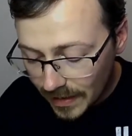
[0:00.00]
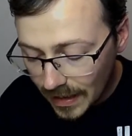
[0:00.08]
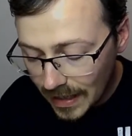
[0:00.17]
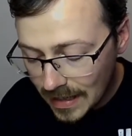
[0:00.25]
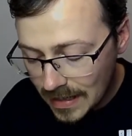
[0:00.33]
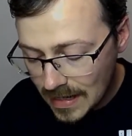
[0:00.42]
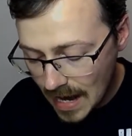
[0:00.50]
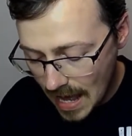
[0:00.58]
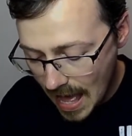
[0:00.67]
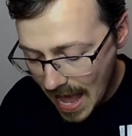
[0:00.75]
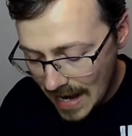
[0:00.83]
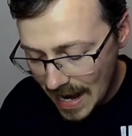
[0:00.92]
in
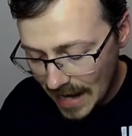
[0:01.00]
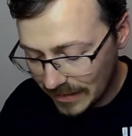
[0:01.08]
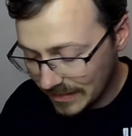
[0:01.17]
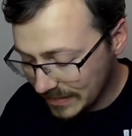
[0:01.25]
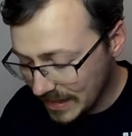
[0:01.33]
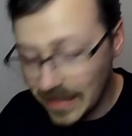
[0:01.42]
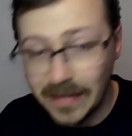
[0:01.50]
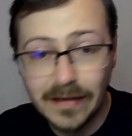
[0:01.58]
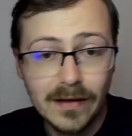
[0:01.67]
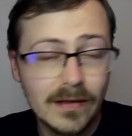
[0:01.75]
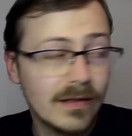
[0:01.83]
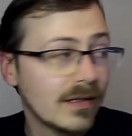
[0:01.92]
N X T,
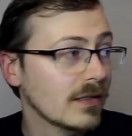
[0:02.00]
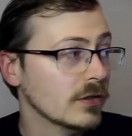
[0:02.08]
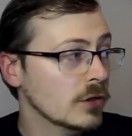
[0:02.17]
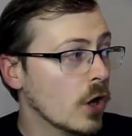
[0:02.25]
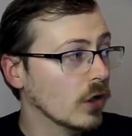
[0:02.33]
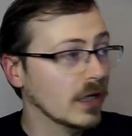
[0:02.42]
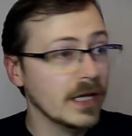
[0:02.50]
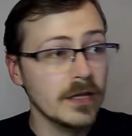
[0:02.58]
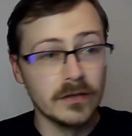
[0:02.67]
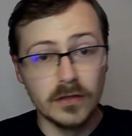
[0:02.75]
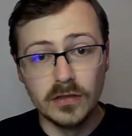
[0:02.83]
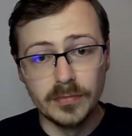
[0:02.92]
not least
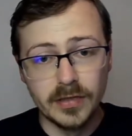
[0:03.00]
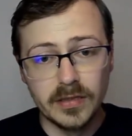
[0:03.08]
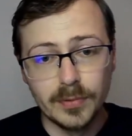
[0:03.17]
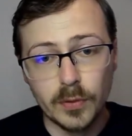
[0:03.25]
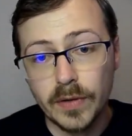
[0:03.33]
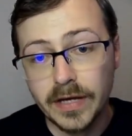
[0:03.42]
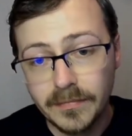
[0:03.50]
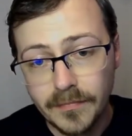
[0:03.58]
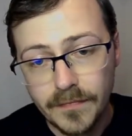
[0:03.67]
the W W E.